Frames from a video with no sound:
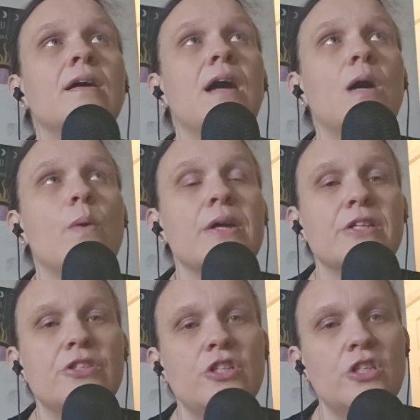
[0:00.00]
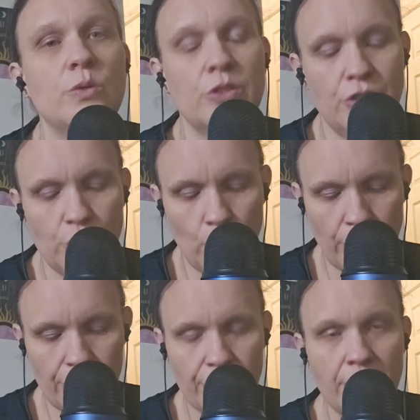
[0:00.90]
I wanted to do a
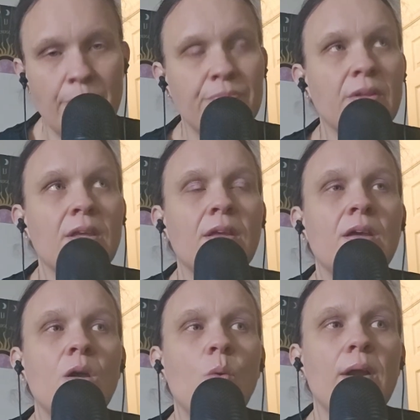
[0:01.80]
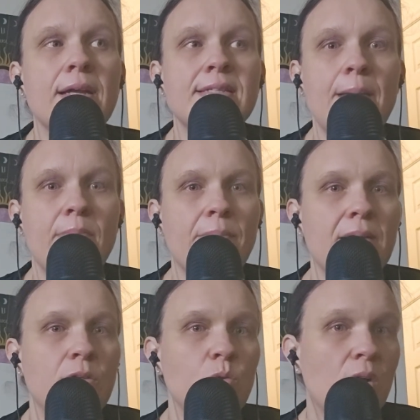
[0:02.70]
short where I tap on my
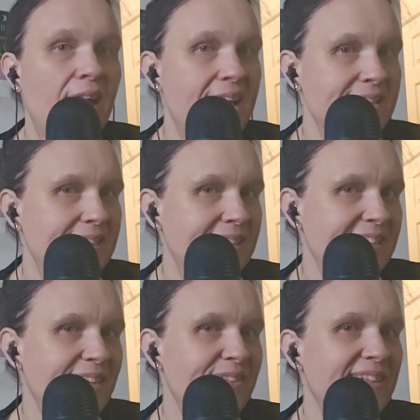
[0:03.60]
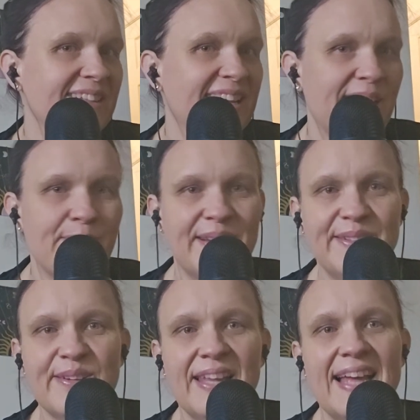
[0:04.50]
new glasses. I really like my
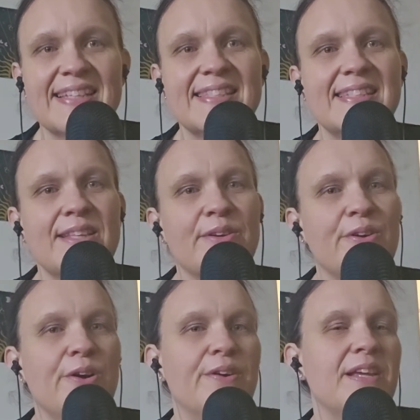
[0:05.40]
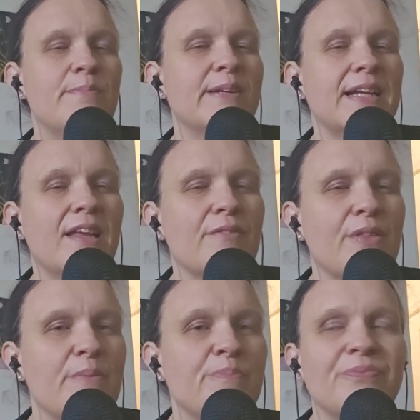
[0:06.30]
new glasses. They're gaudy, but I love them.